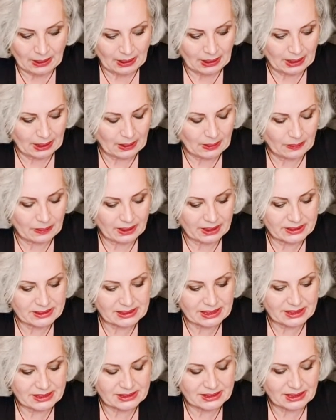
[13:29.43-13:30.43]
And um, as
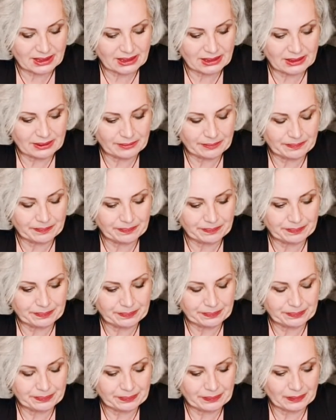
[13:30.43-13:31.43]
I said,
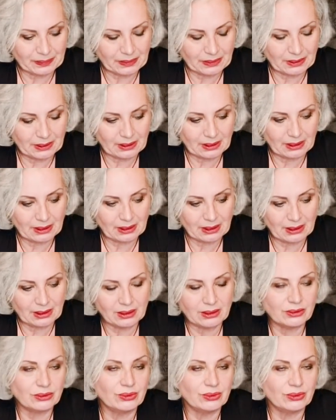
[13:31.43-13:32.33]
uh,